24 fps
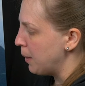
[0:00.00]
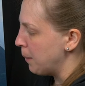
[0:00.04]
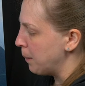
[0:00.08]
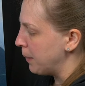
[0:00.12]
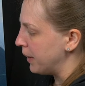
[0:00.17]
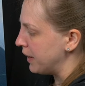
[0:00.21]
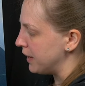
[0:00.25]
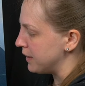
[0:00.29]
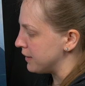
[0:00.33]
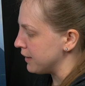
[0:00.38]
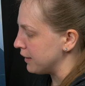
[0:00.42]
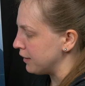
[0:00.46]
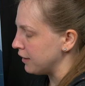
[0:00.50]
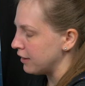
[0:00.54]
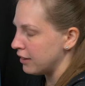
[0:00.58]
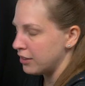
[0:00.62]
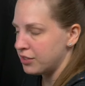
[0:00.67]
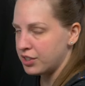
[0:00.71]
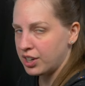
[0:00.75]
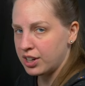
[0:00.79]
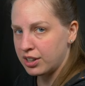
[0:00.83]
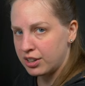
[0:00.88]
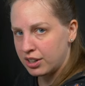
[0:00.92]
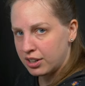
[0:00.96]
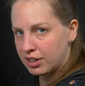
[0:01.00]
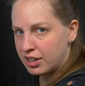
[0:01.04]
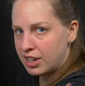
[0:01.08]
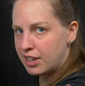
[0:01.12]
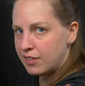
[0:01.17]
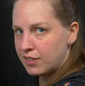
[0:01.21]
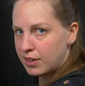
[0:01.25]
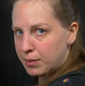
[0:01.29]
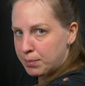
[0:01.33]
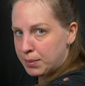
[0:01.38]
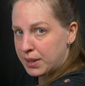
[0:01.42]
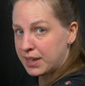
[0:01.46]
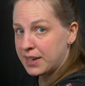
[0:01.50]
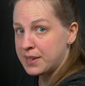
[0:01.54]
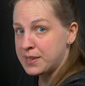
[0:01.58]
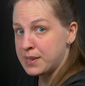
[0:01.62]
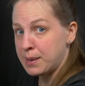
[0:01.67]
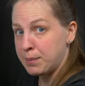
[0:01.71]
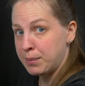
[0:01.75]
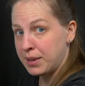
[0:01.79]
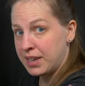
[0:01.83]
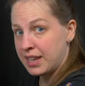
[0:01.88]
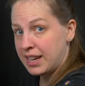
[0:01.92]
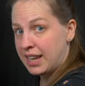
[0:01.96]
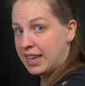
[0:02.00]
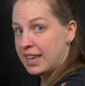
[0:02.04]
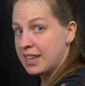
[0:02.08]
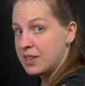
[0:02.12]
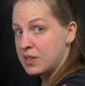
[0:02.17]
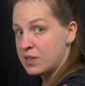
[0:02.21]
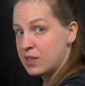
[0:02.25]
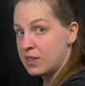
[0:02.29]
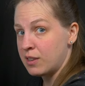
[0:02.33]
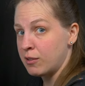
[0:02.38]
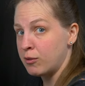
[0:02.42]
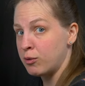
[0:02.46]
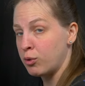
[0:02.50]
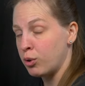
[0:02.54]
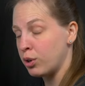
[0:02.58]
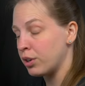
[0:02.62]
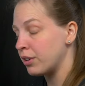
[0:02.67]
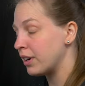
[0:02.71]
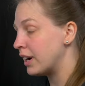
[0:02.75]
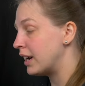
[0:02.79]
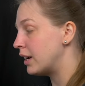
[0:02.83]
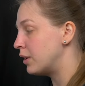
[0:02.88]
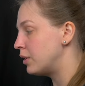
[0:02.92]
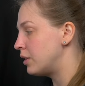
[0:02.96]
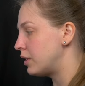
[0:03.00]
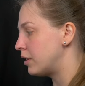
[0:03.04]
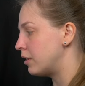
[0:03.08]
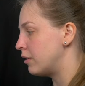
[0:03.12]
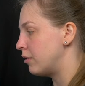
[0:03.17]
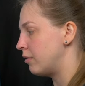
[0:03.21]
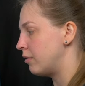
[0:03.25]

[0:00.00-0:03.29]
but it's a little darker even because I'm getting into the foreground,